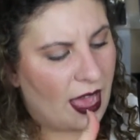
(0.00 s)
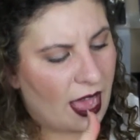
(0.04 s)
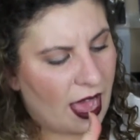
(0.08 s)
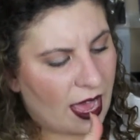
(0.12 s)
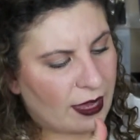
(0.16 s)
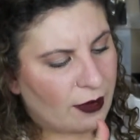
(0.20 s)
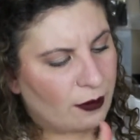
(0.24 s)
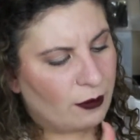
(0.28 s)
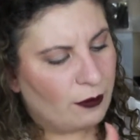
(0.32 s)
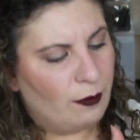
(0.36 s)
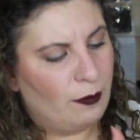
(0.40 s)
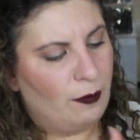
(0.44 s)

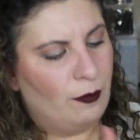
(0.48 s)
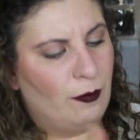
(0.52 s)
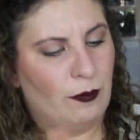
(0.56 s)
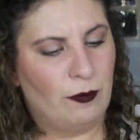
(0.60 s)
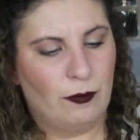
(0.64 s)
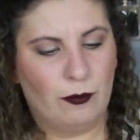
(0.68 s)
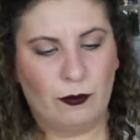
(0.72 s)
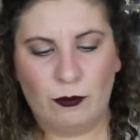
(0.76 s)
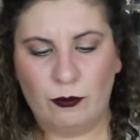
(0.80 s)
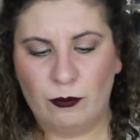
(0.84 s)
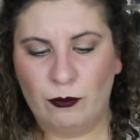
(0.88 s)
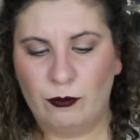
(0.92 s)
I
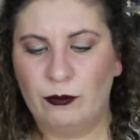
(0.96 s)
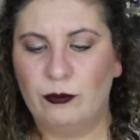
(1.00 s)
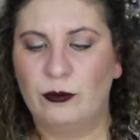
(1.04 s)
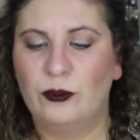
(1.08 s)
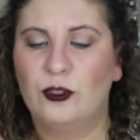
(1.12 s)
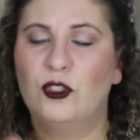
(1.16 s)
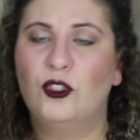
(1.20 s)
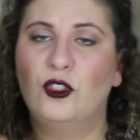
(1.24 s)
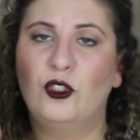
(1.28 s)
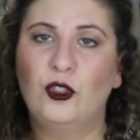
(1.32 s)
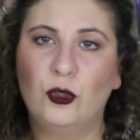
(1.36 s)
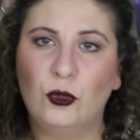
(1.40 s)

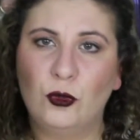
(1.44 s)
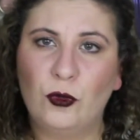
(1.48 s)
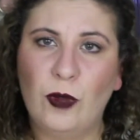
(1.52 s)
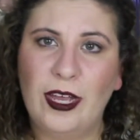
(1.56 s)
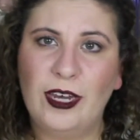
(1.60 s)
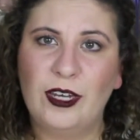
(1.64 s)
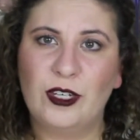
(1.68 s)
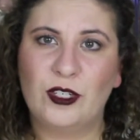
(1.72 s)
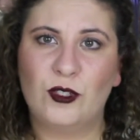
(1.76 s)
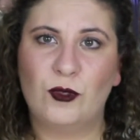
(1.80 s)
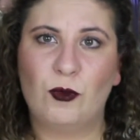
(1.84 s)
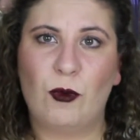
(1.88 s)

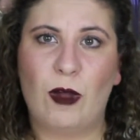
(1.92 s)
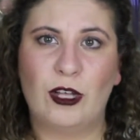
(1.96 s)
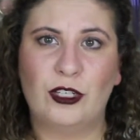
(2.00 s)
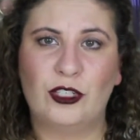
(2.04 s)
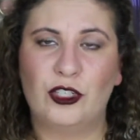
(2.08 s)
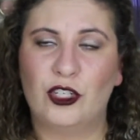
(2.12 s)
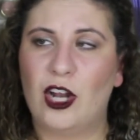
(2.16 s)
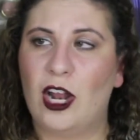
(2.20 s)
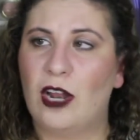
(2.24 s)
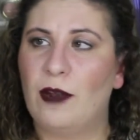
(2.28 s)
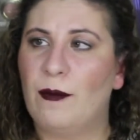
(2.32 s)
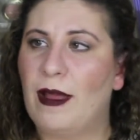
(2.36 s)
try to
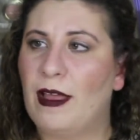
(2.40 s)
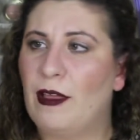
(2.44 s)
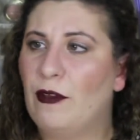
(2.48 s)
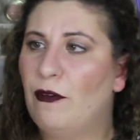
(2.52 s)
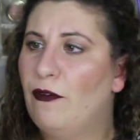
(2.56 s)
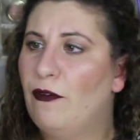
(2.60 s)
swatch it on my